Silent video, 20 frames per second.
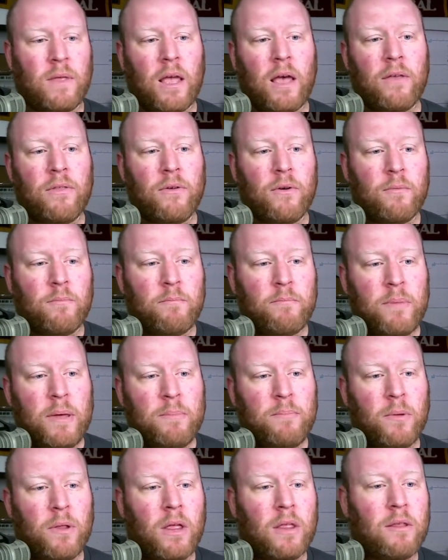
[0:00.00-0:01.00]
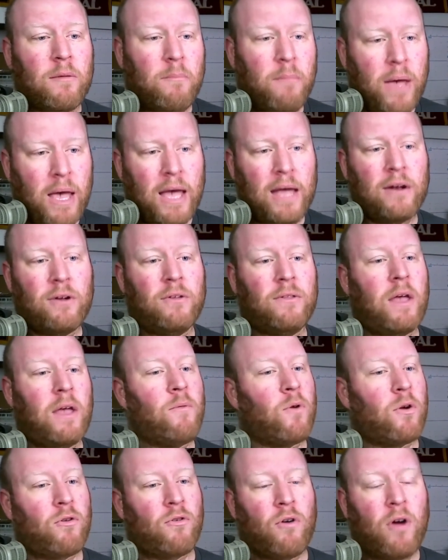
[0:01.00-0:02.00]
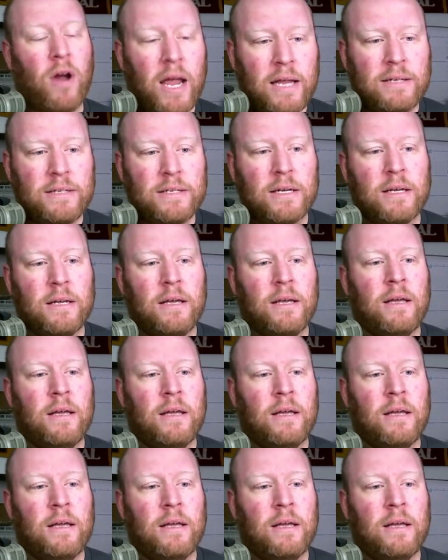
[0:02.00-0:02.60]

The other people on the panel, they were great.